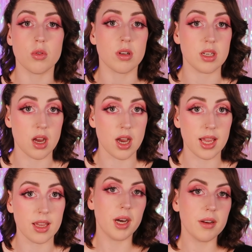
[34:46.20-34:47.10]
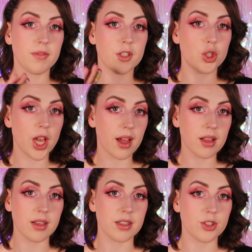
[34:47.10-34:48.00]
or deny. But for
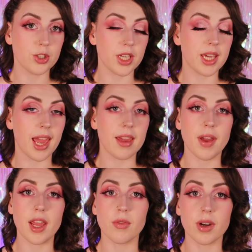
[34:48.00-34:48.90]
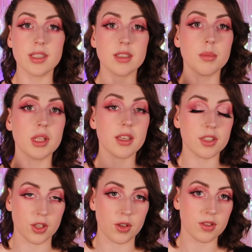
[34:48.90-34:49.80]
Jacqueline, she gave a reasonable
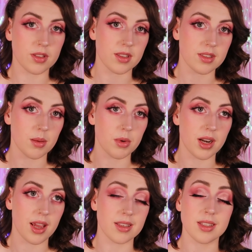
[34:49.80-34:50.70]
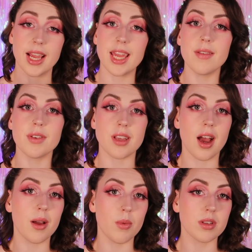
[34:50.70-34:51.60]
excuse that someone as naive as
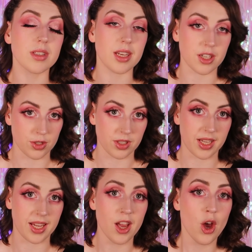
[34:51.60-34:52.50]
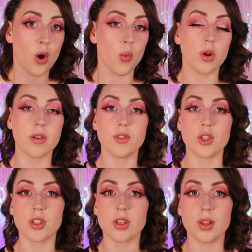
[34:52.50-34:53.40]
I was initially would have
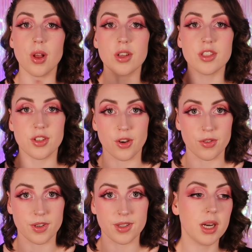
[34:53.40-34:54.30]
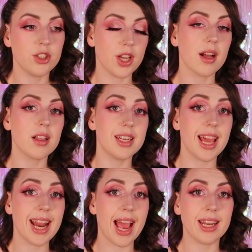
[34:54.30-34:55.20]
just glossed over. But Jacqueline
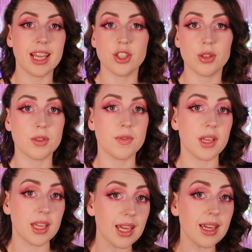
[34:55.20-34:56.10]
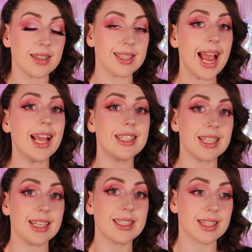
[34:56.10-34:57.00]
had had issues for years
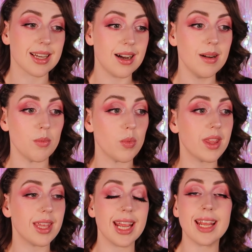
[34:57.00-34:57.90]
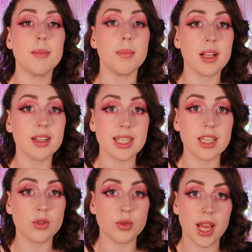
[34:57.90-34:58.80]
and years to come with an
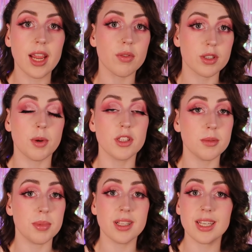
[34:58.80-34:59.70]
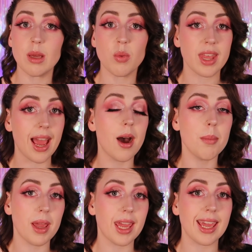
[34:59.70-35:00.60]
inability to take responsibility
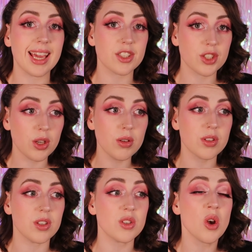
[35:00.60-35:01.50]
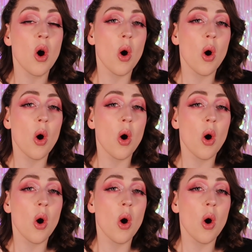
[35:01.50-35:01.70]
without making excuses